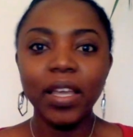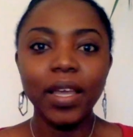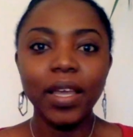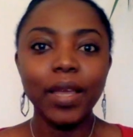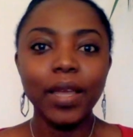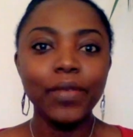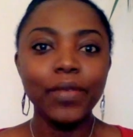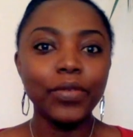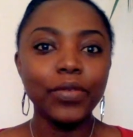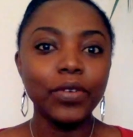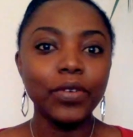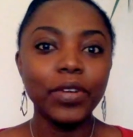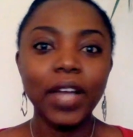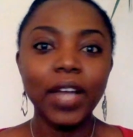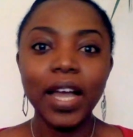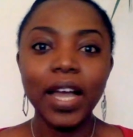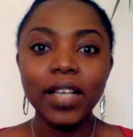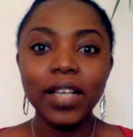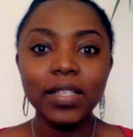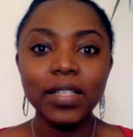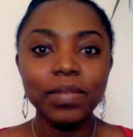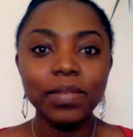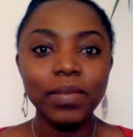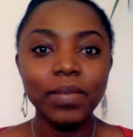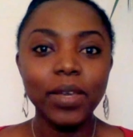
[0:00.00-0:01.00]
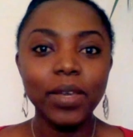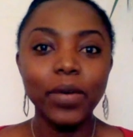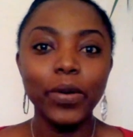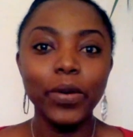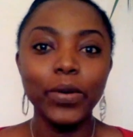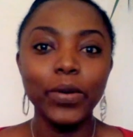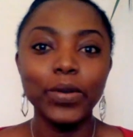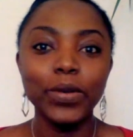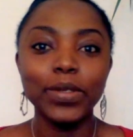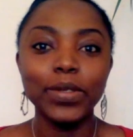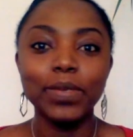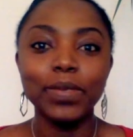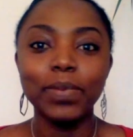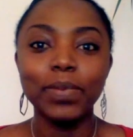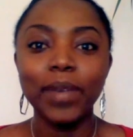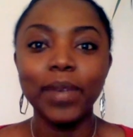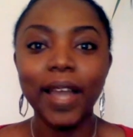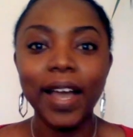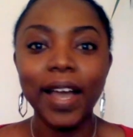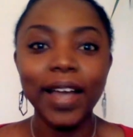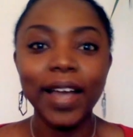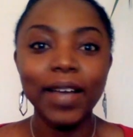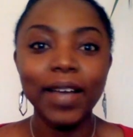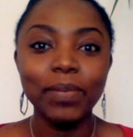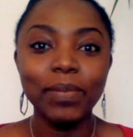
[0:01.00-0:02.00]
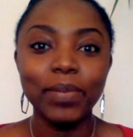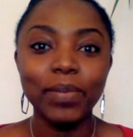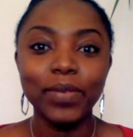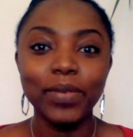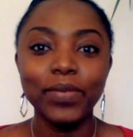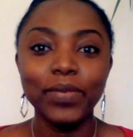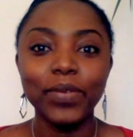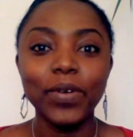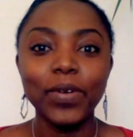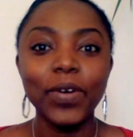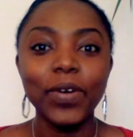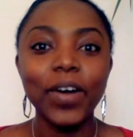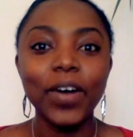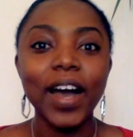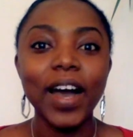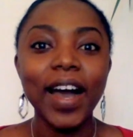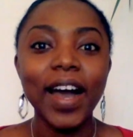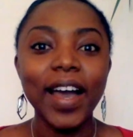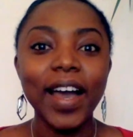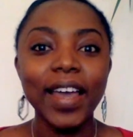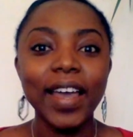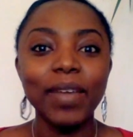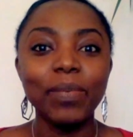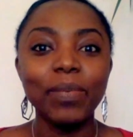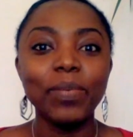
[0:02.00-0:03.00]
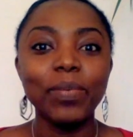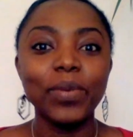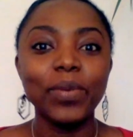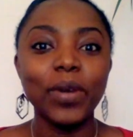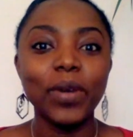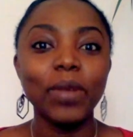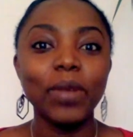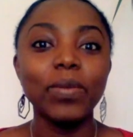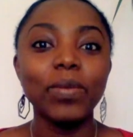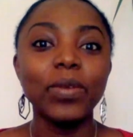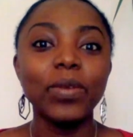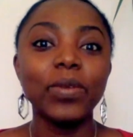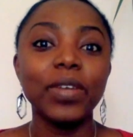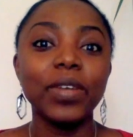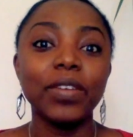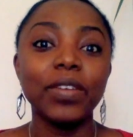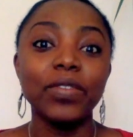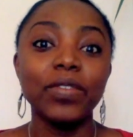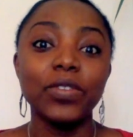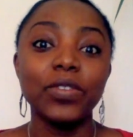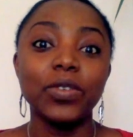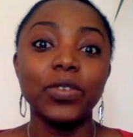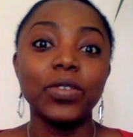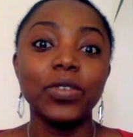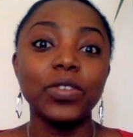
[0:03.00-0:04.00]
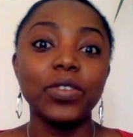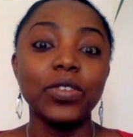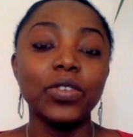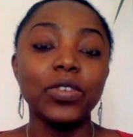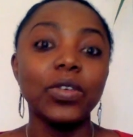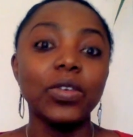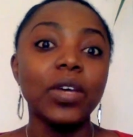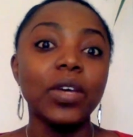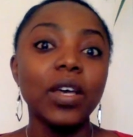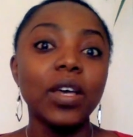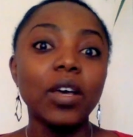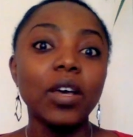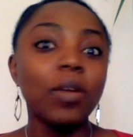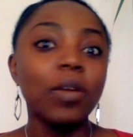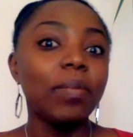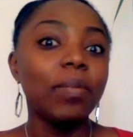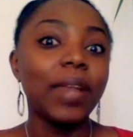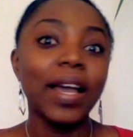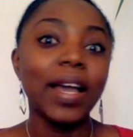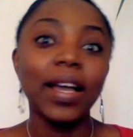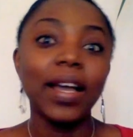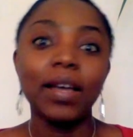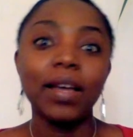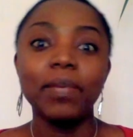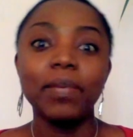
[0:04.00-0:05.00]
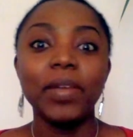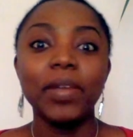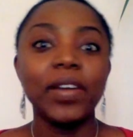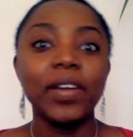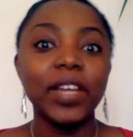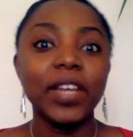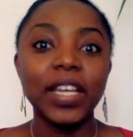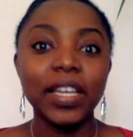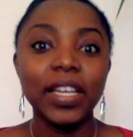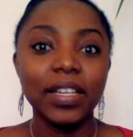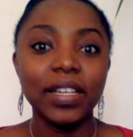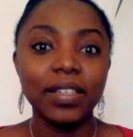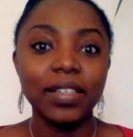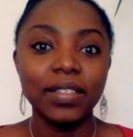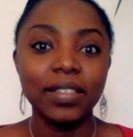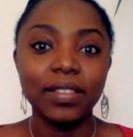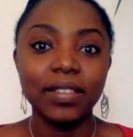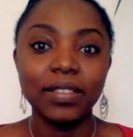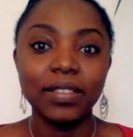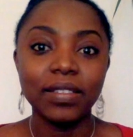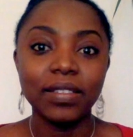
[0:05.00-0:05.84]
If you'd asked me who's black before, I probably would have told you Black American.